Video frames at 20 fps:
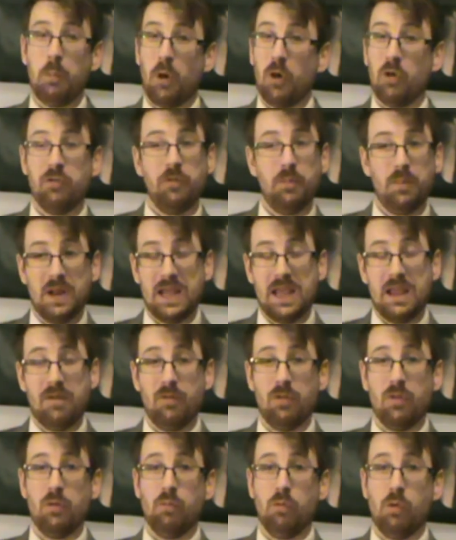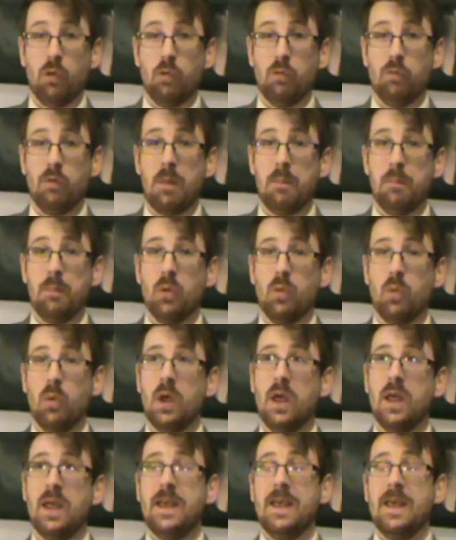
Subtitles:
possibly even the Royal Rumble.